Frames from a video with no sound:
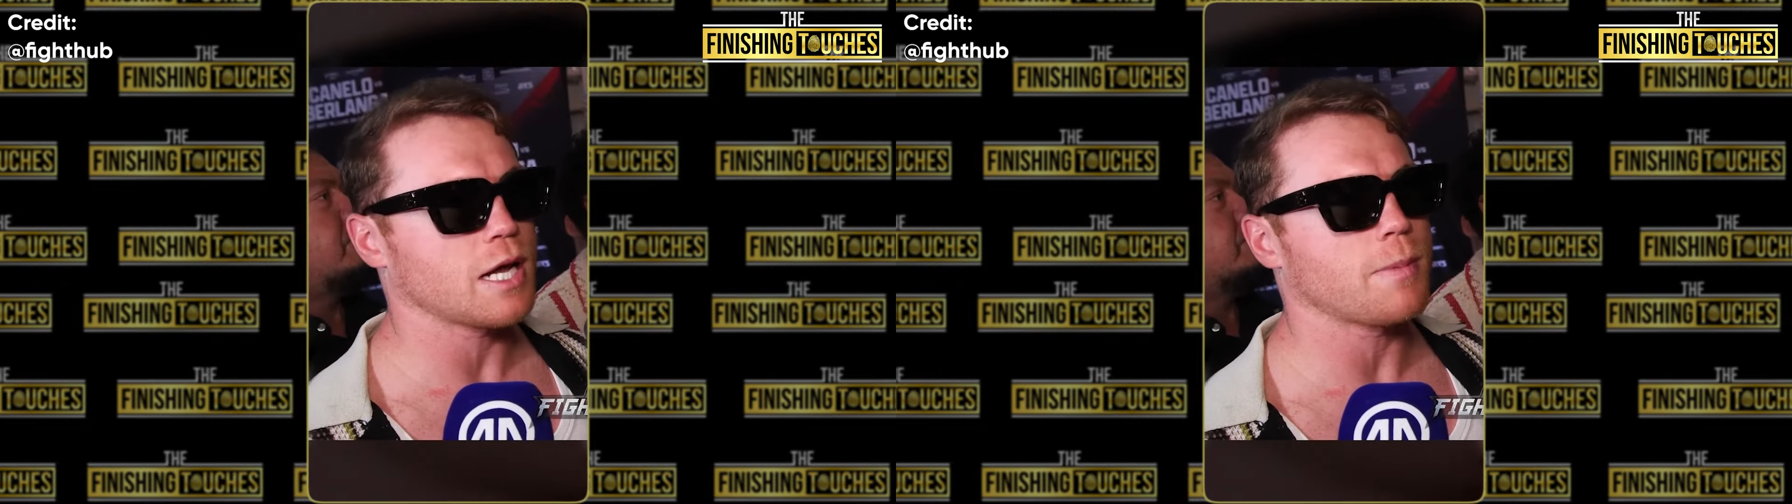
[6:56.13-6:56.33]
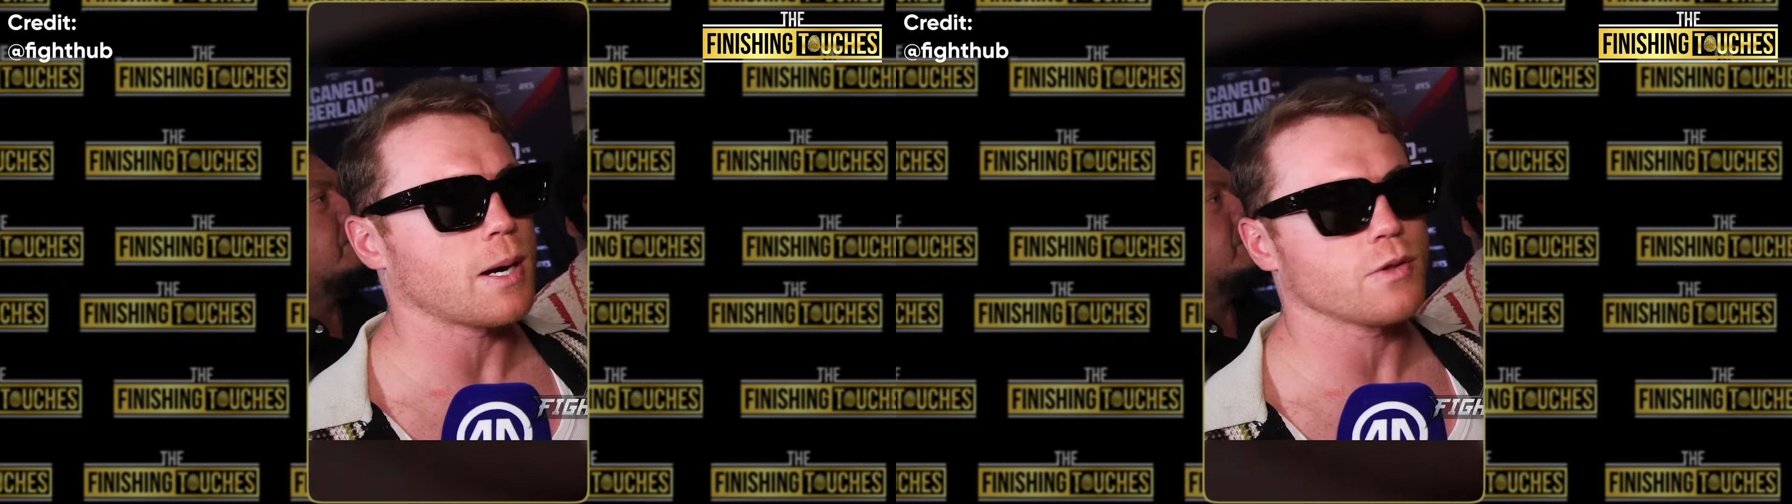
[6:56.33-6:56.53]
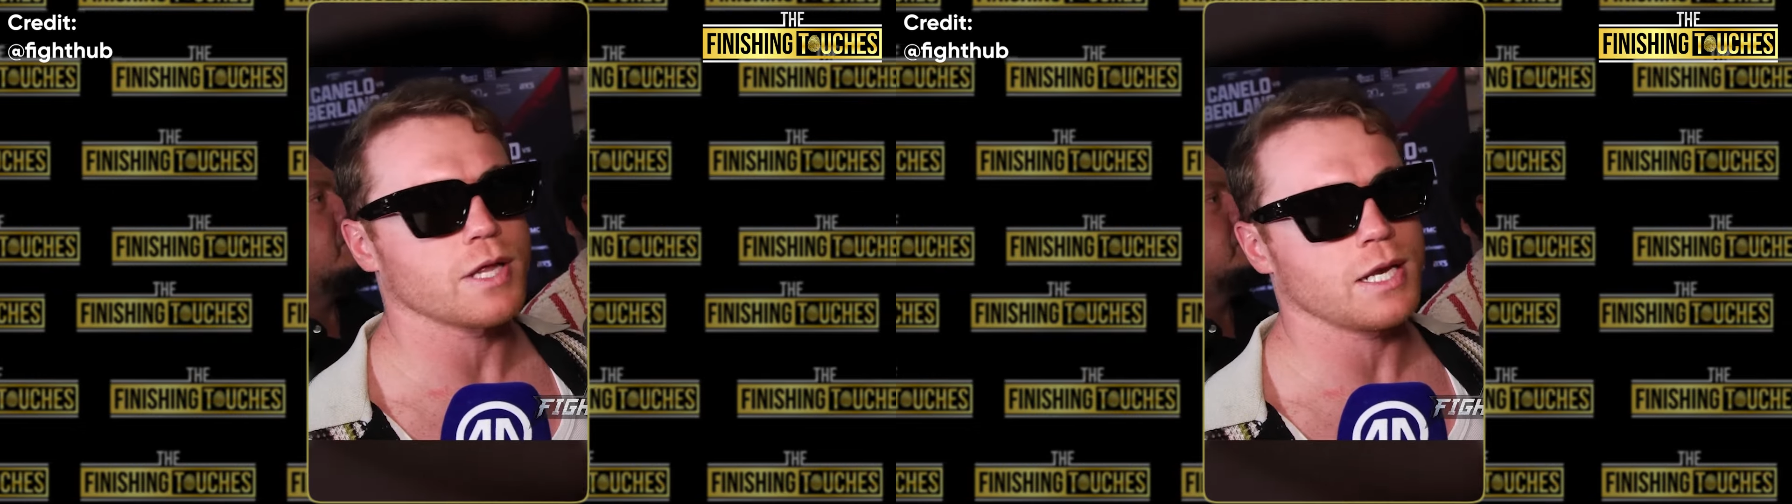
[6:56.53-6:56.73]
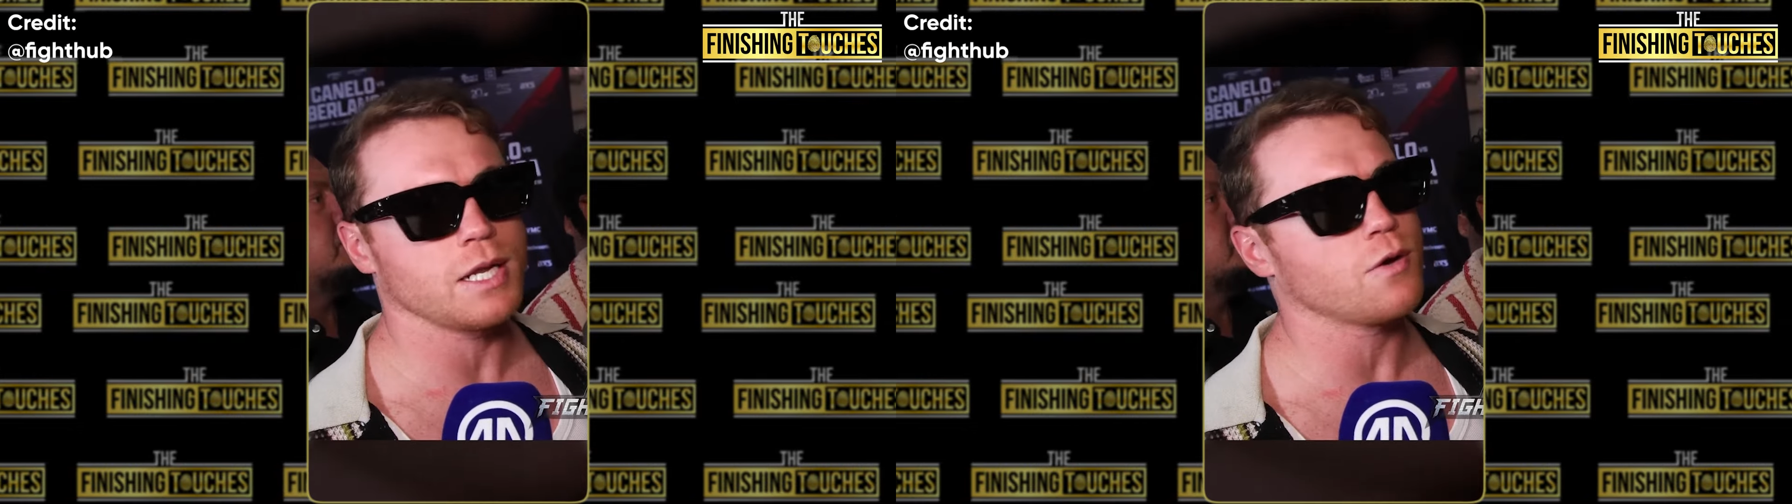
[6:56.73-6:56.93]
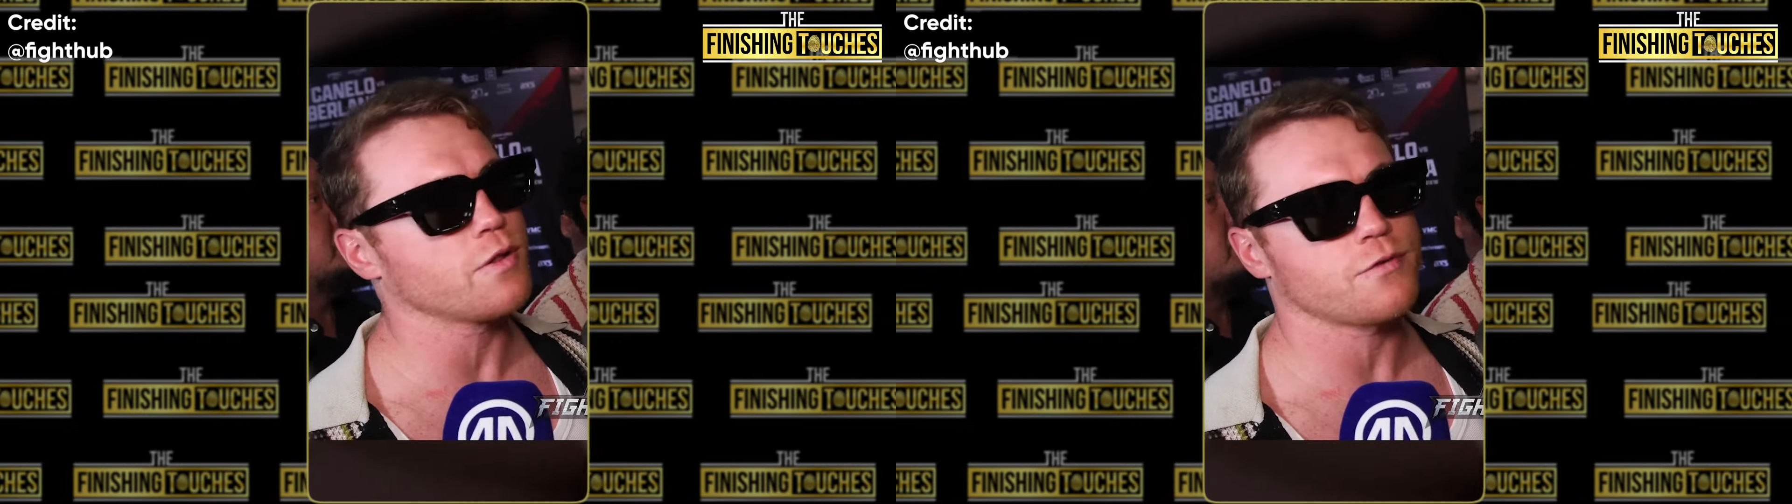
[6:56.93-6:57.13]
about
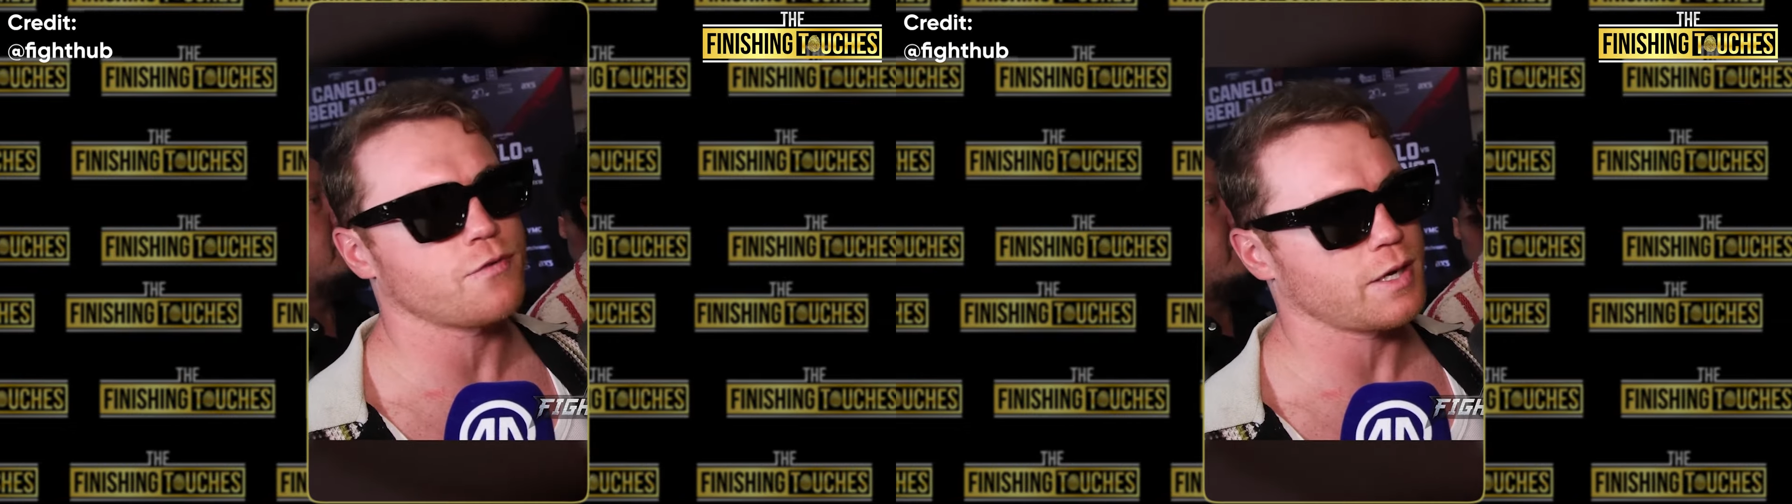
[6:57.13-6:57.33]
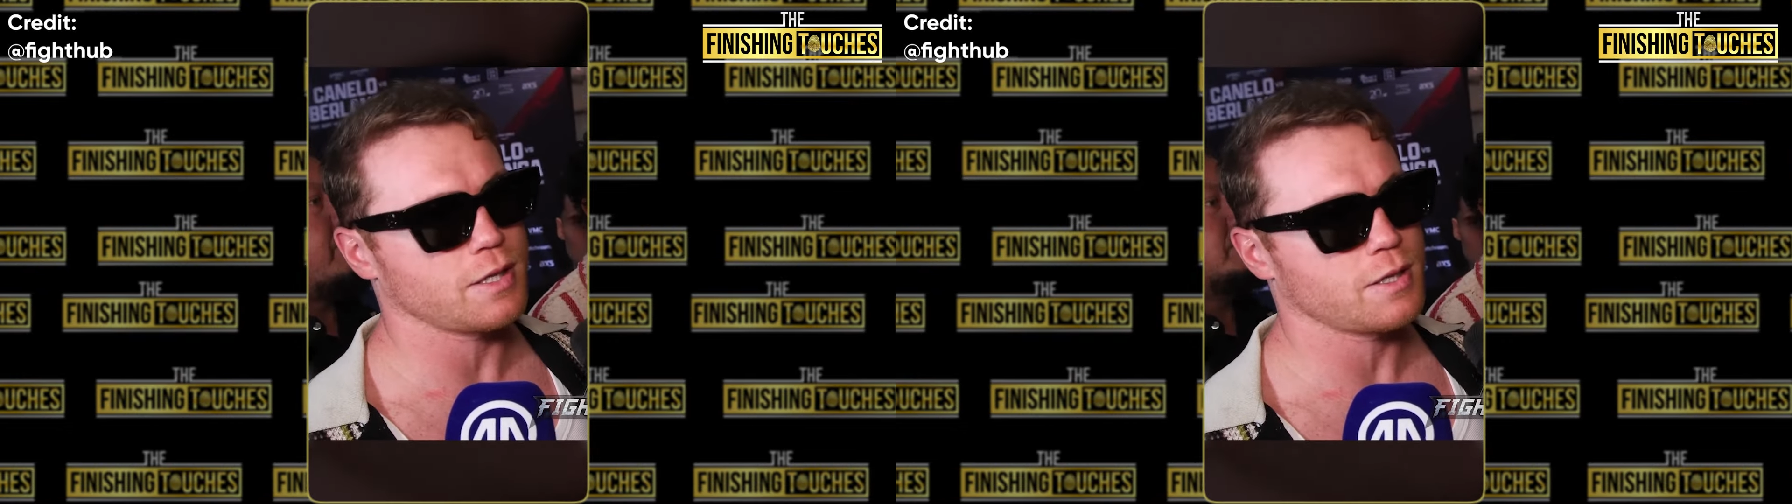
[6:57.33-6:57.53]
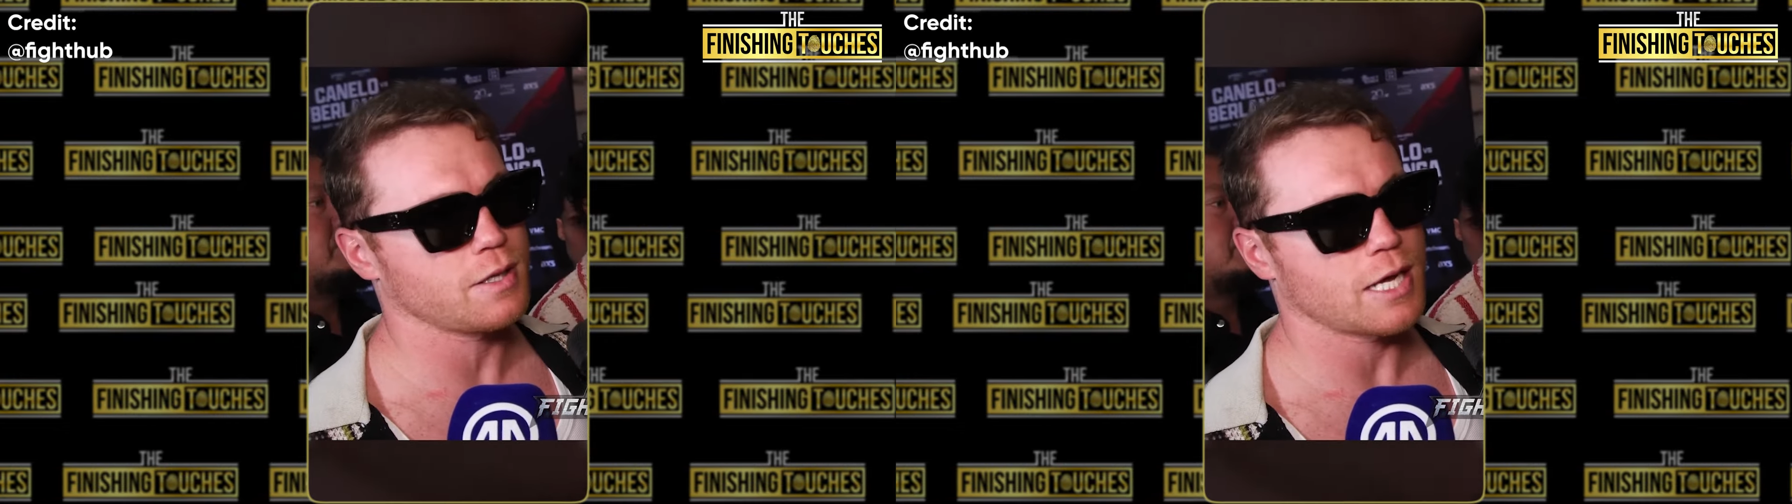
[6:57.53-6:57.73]
any other fight.